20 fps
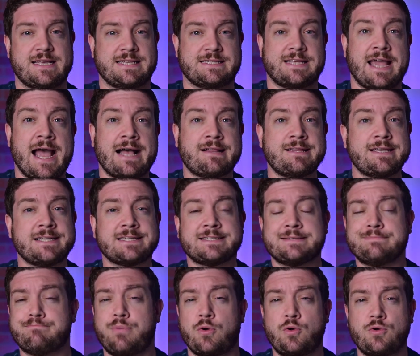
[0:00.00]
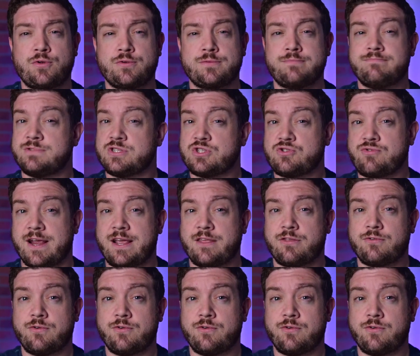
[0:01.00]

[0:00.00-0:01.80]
italics, bold, strike